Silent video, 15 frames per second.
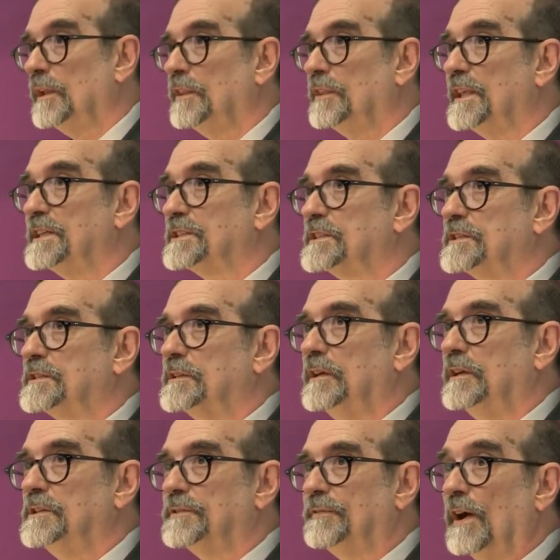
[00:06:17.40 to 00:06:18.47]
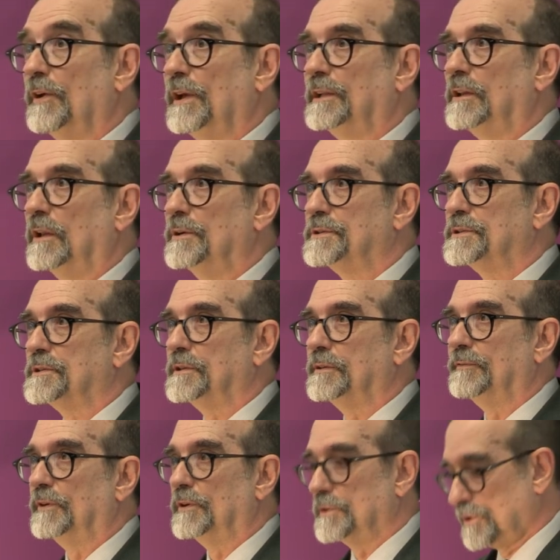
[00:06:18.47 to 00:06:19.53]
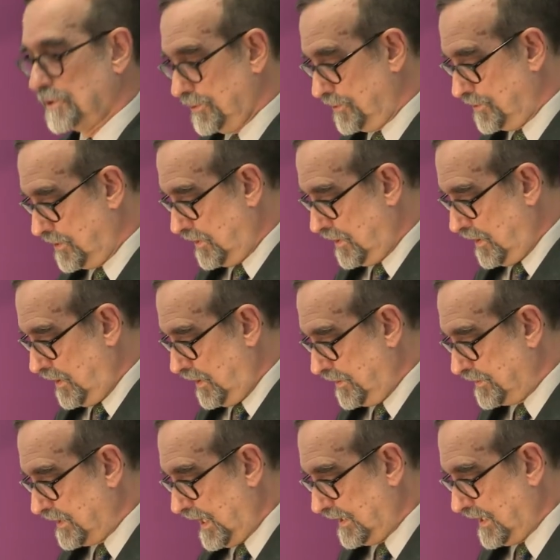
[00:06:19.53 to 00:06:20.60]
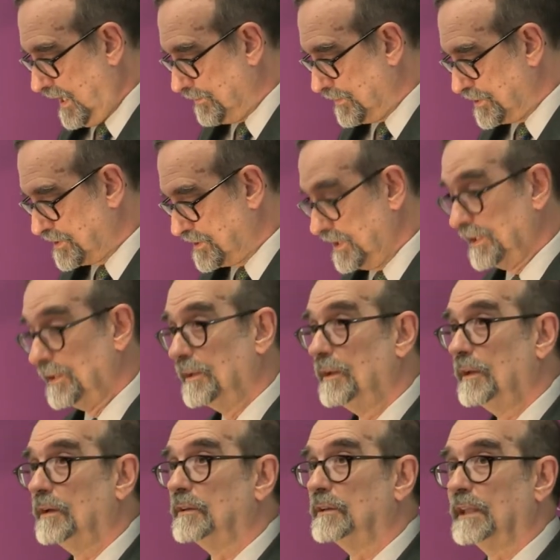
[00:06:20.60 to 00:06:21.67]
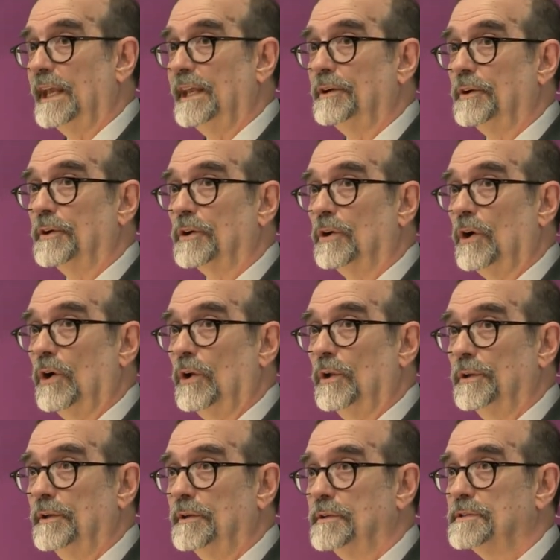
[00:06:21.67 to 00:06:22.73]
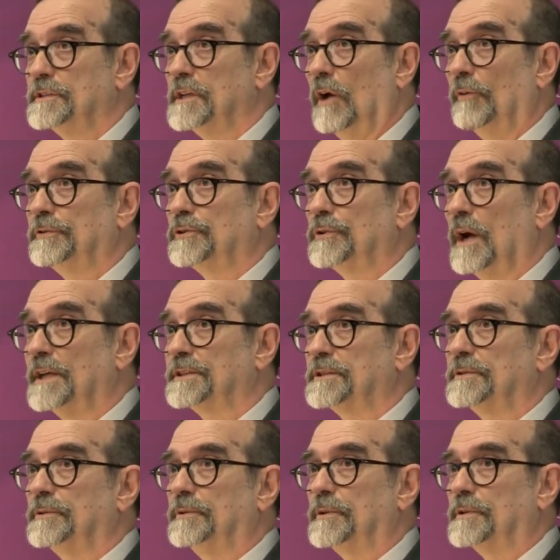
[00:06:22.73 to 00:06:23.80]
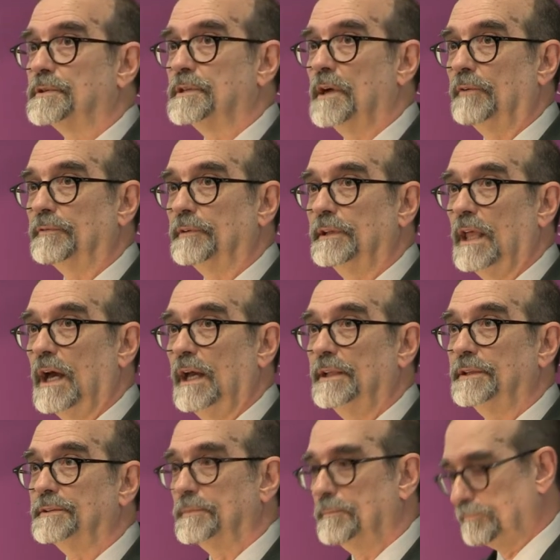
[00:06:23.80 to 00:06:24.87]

This is very close to the virtue that Emerson later called self-trust or self-reliance.